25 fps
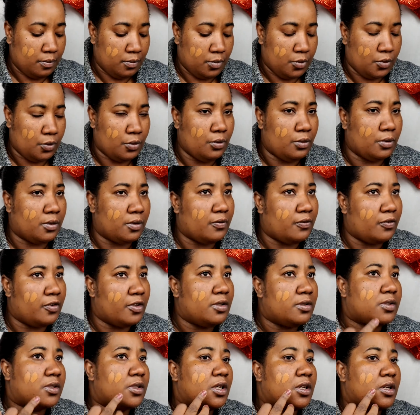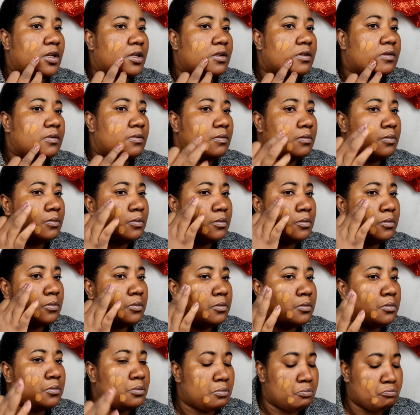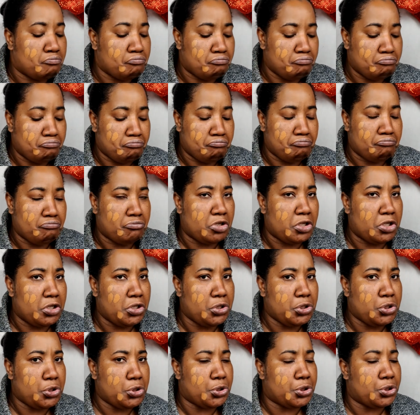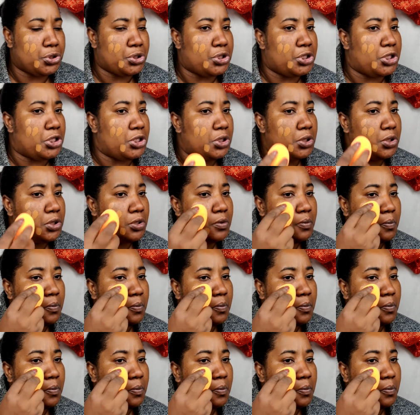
Ooh, it feels good. Interesting.